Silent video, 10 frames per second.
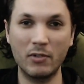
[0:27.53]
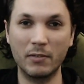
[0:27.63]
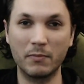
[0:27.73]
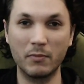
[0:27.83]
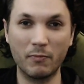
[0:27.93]

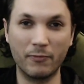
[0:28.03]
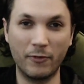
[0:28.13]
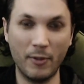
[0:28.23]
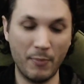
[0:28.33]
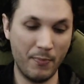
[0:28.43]
You'd
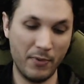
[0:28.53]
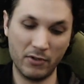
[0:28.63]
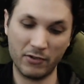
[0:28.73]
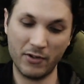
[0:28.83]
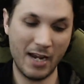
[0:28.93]
flip open
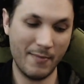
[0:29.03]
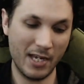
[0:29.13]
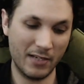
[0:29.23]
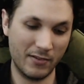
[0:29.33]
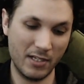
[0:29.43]
your Scry
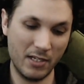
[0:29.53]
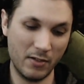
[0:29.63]
magazine,